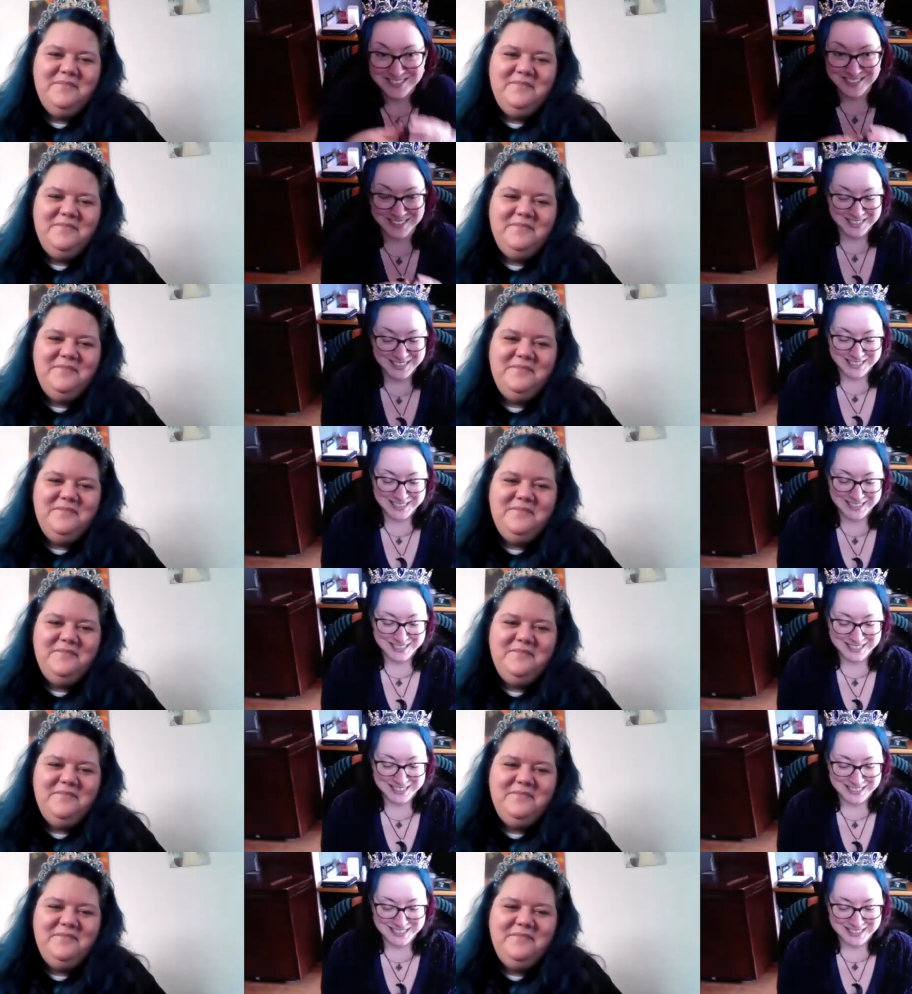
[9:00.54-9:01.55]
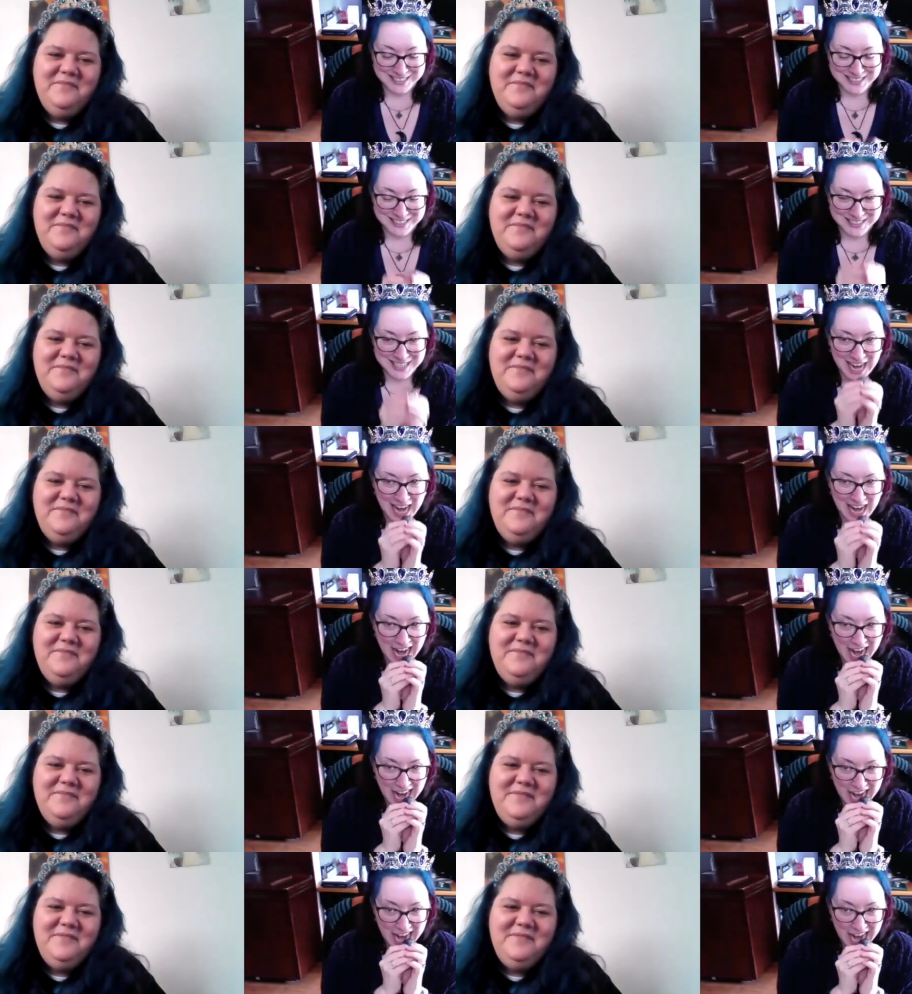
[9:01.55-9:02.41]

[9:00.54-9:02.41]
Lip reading: [no speech]